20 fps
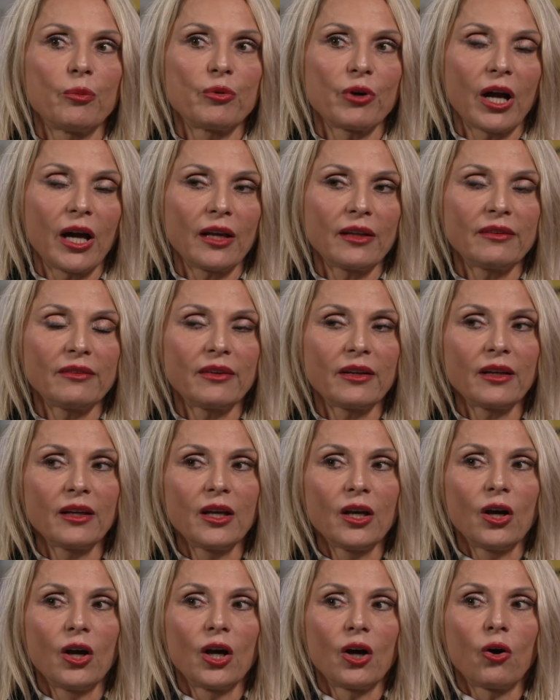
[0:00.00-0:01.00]
brand
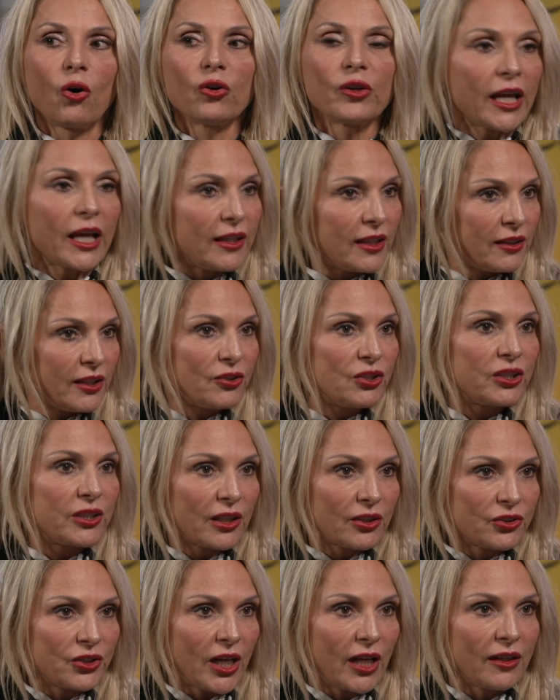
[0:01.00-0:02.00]
on any
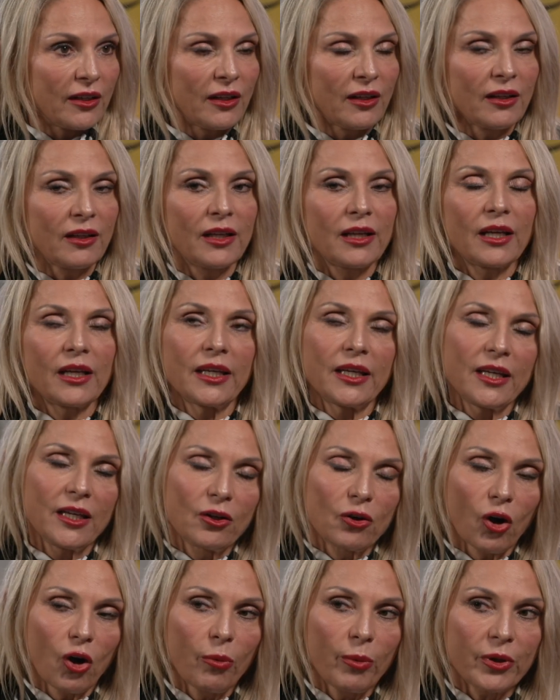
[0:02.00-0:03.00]
digital channel,
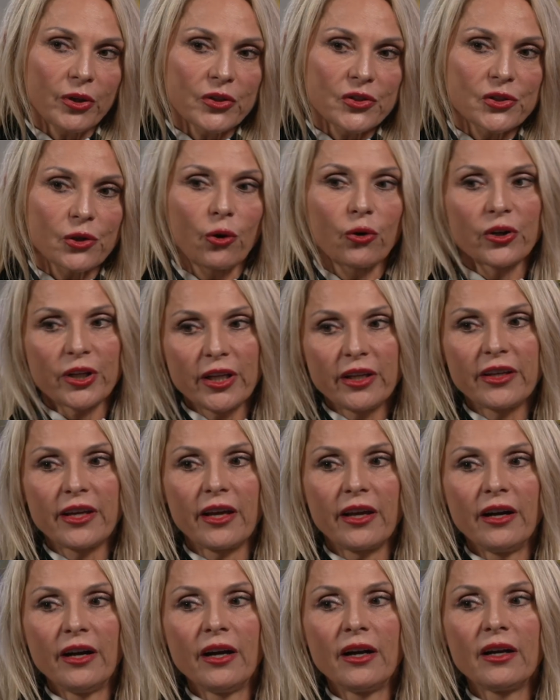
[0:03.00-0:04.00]
e-commerce or
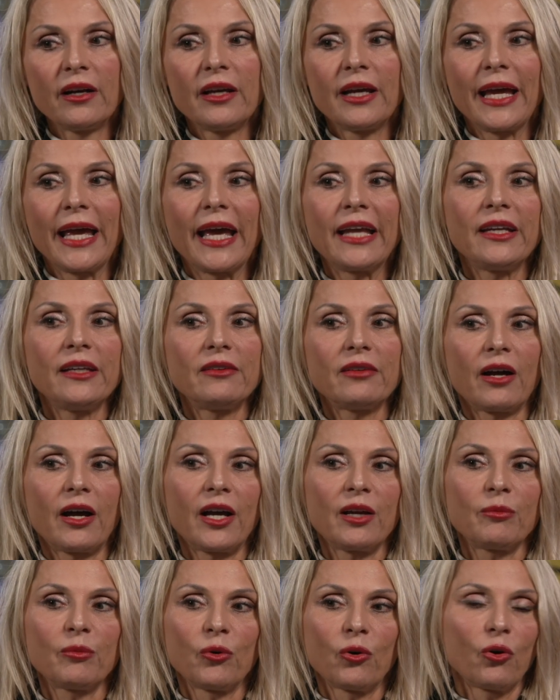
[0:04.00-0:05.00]
e-care,
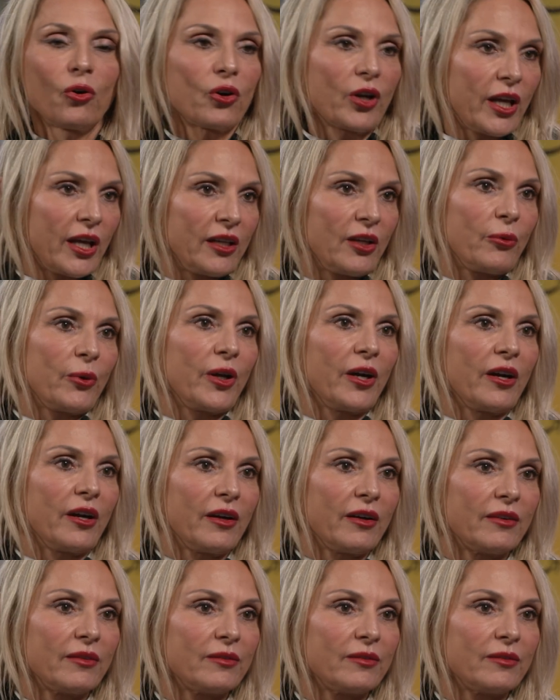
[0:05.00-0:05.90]
anytime or anywhere.